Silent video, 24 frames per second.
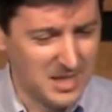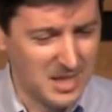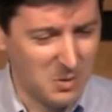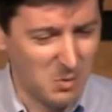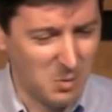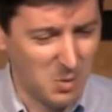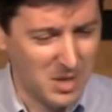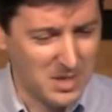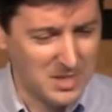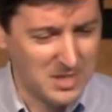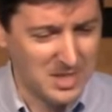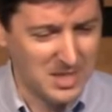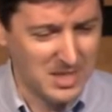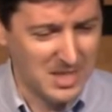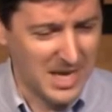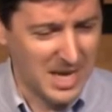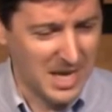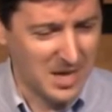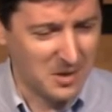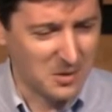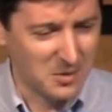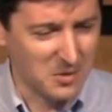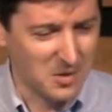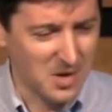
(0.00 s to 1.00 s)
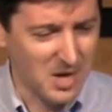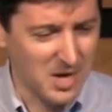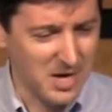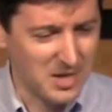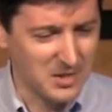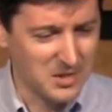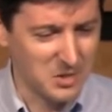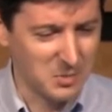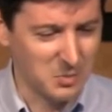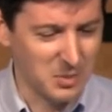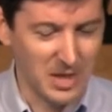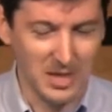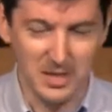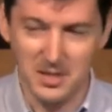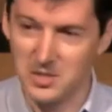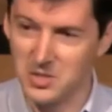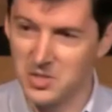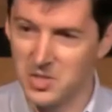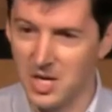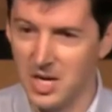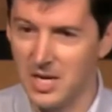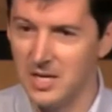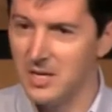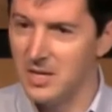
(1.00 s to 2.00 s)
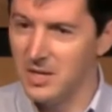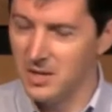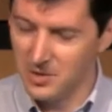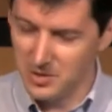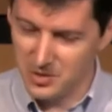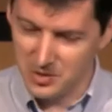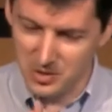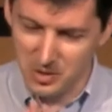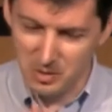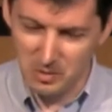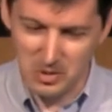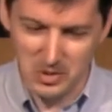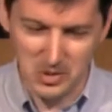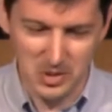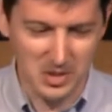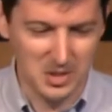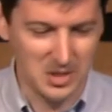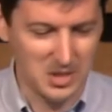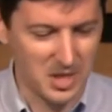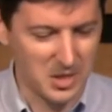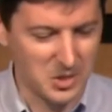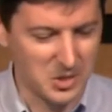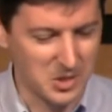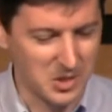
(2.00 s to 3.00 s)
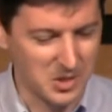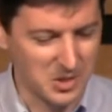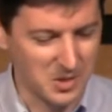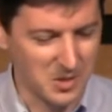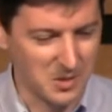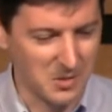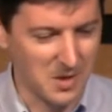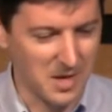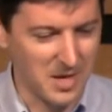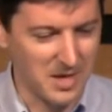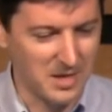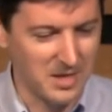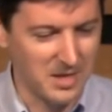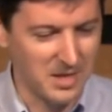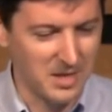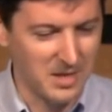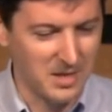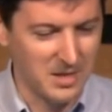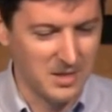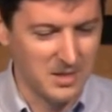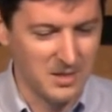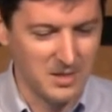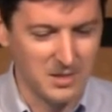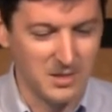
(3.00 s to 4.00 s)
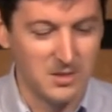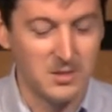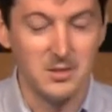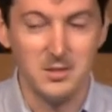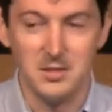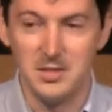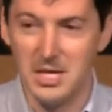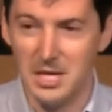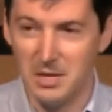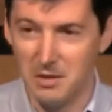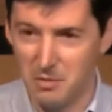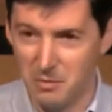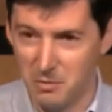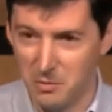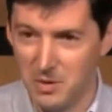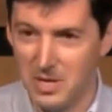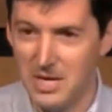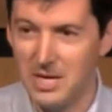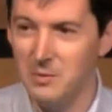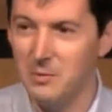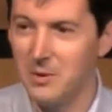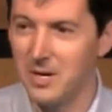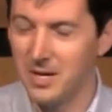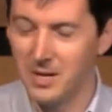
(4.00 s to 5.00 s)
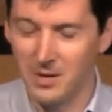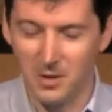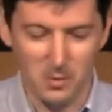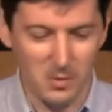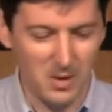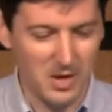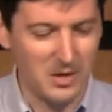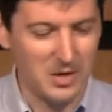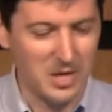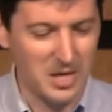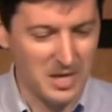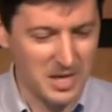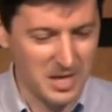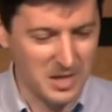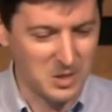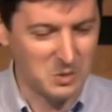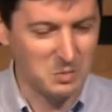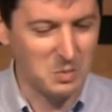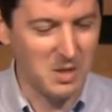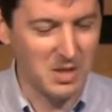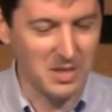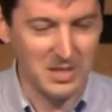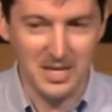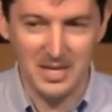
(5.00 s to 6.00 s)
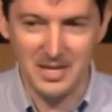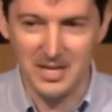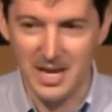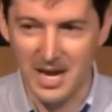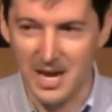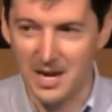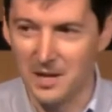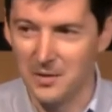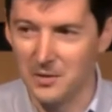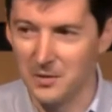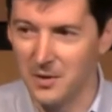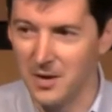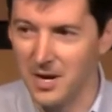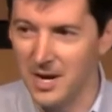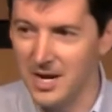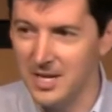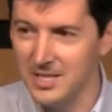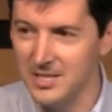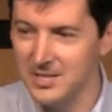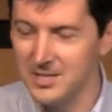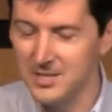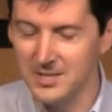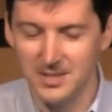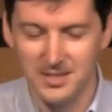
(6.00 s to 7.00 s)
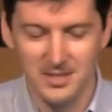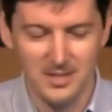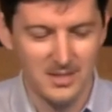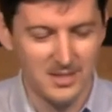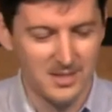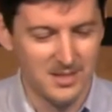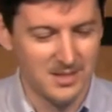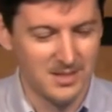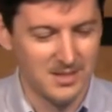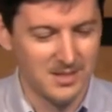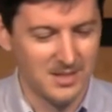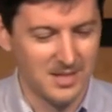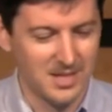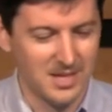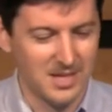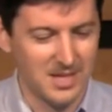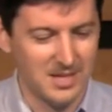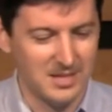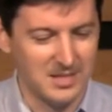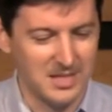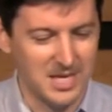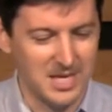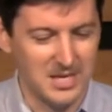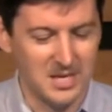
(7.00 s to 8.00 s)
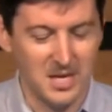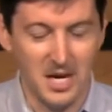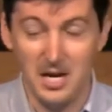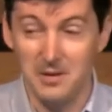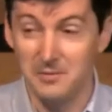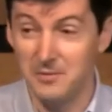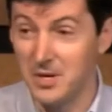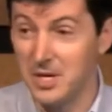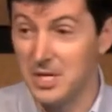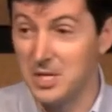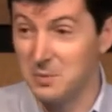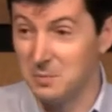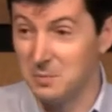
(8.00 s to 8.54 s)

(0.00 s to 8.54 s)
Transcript: day one, dead cat on grass, and we got the sign there, so nobody's going to touch it. All right. Day three, wait a little while. Now you got a smelly dead cat on the grass. Uh, day nine, very